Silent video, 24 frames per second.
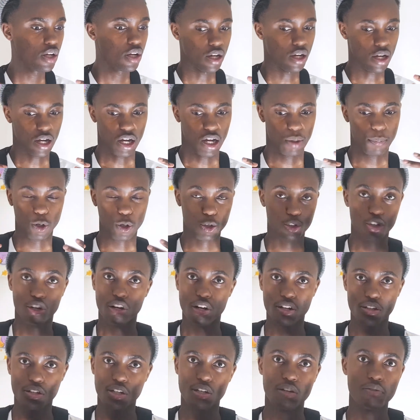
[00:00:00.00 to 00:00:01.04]

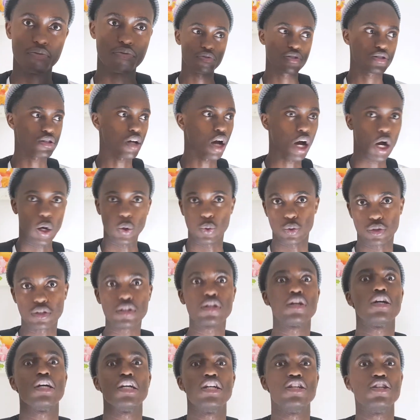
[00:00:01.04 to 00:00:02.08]
alternatives out
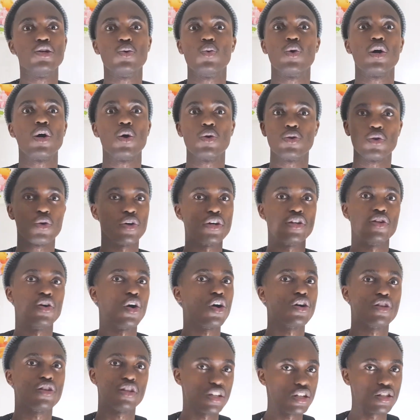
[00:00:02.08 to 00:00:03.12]
there in the world or
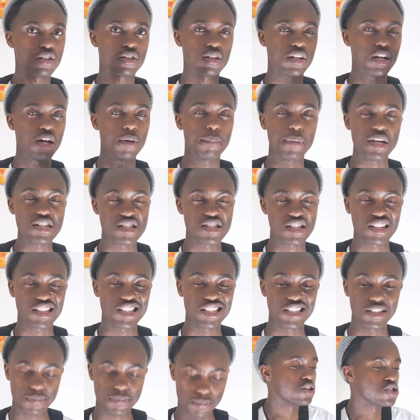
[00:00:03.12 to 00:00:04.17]
on the internet basically.
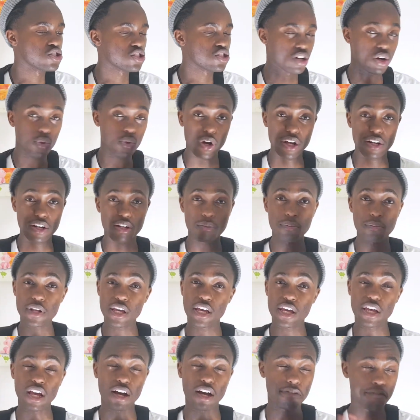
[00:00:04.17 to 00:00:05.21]
So on a random
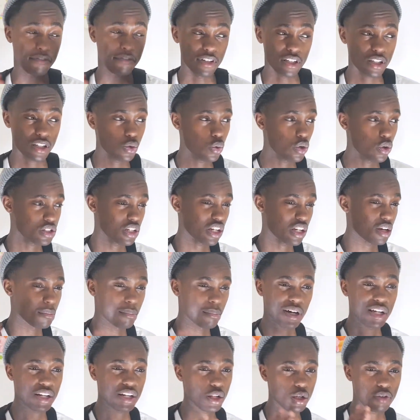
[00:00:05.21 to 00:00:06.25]
day, I think it was like a
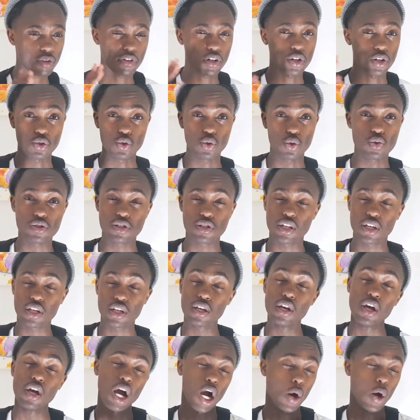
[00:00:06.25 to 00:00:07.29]
Monday, even a Tuesday,
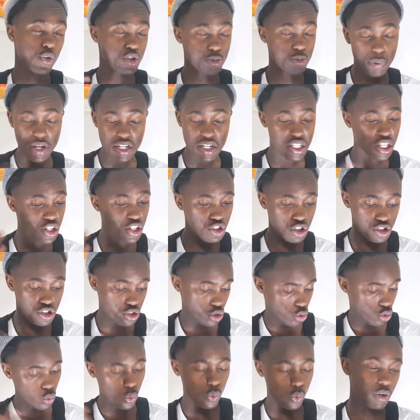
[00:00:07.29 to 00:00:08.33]
I was basically just
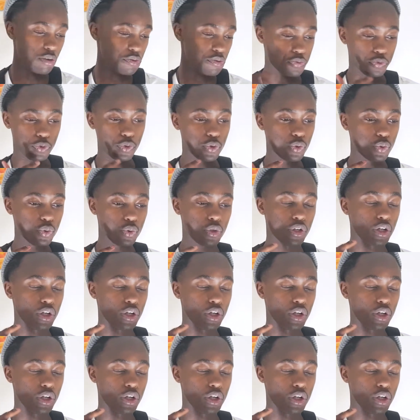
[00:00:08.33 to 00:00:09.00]
scrolling through,